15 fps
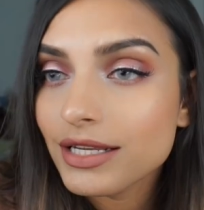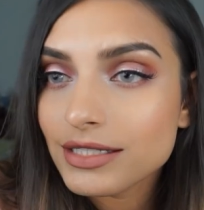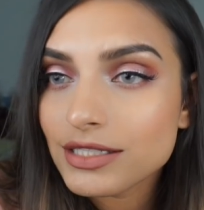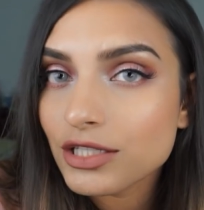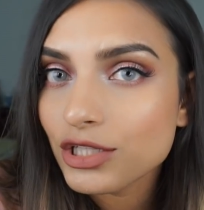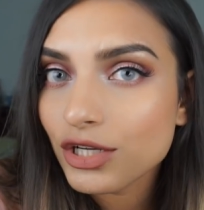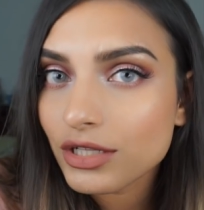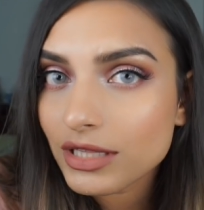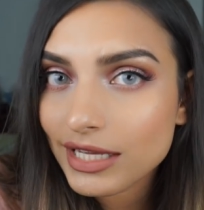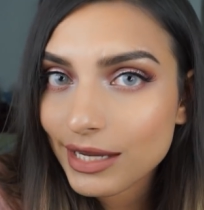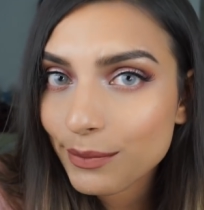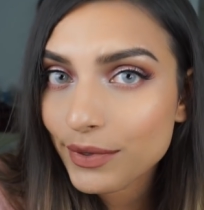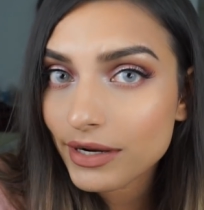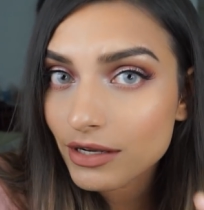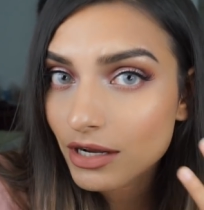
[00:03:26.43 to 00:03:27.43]
It doesn't look like
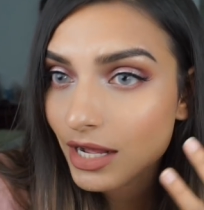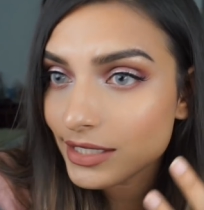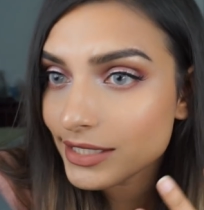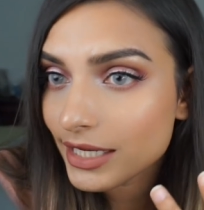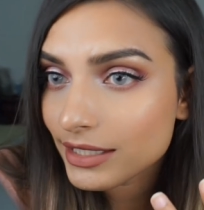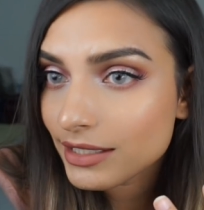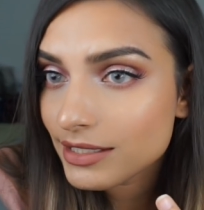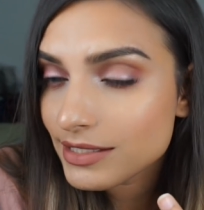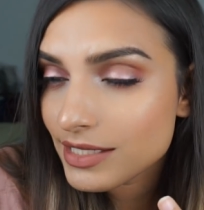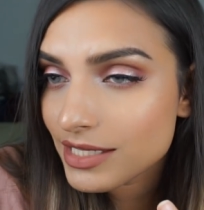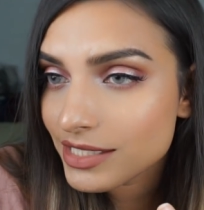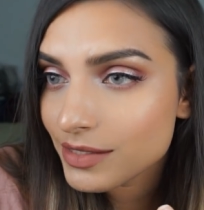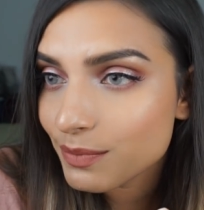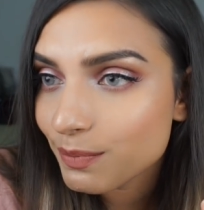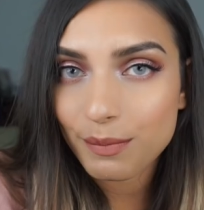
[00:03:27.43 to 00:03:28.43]
I'm wearing contact
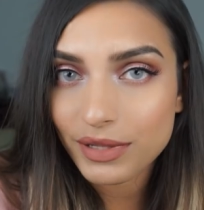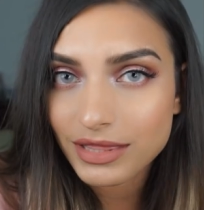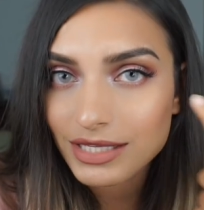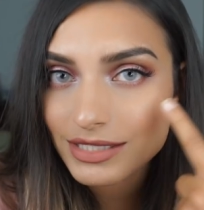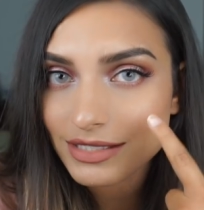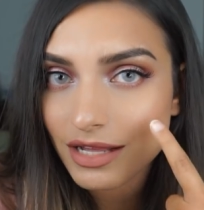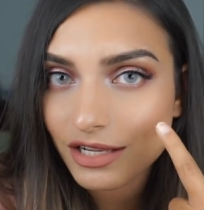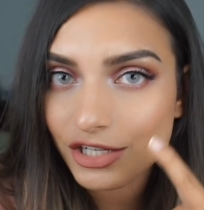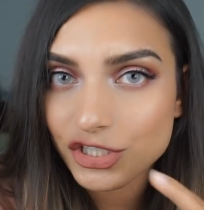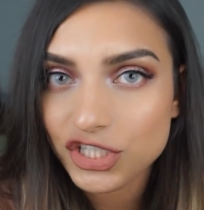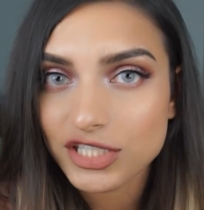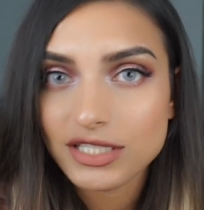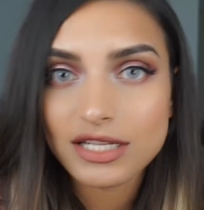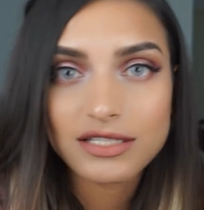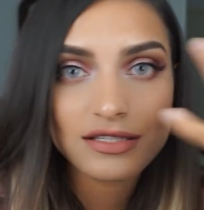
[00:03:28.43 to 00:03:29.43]
lenses, but this color
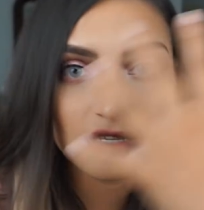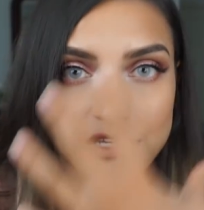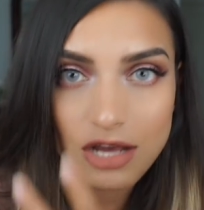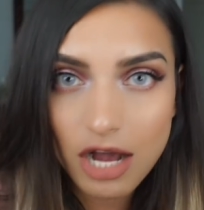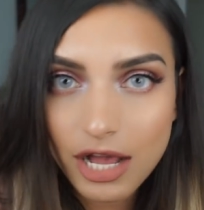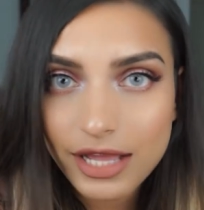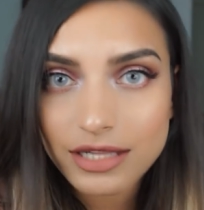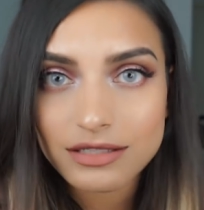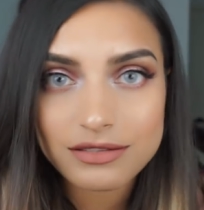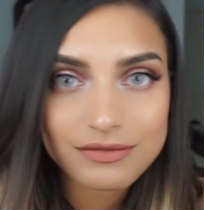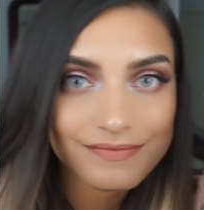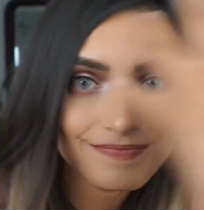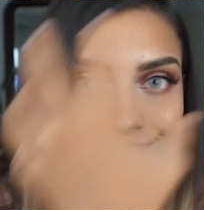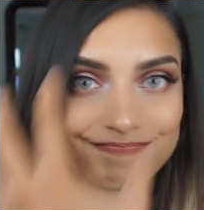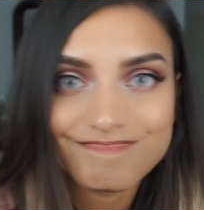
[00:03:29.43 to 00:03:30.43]
just does not
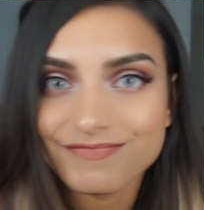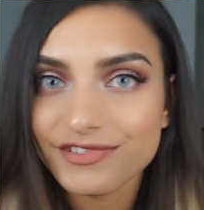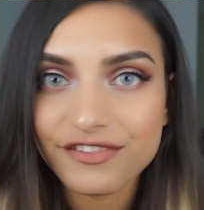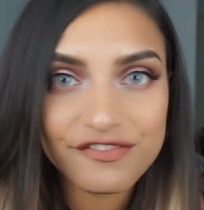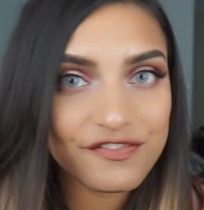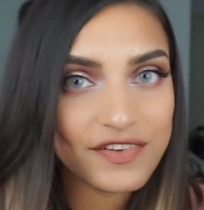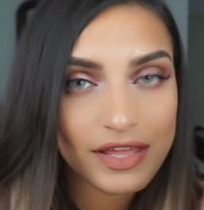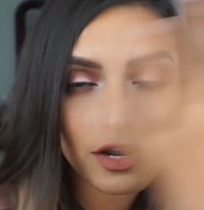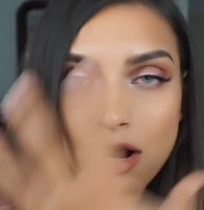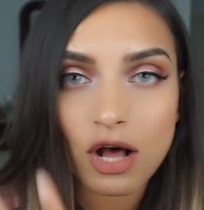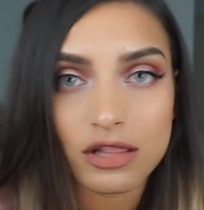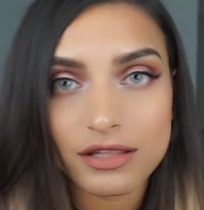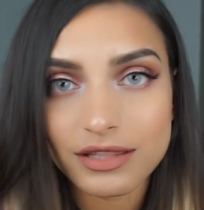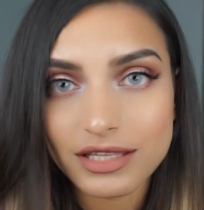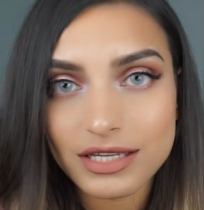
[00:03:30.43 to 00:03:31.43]
fit
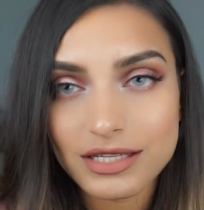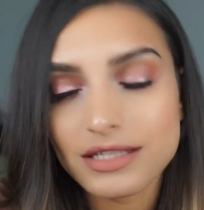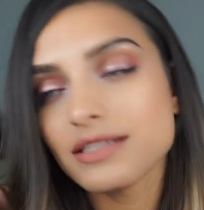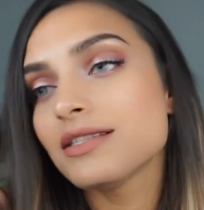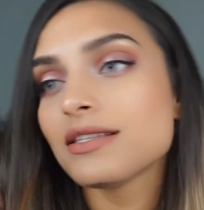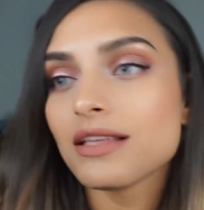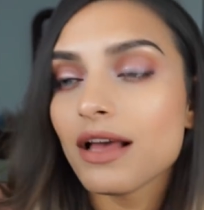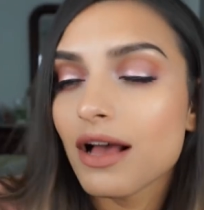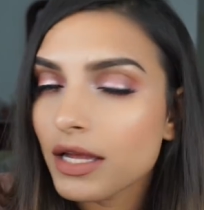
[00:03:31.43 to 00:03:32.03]
all of this.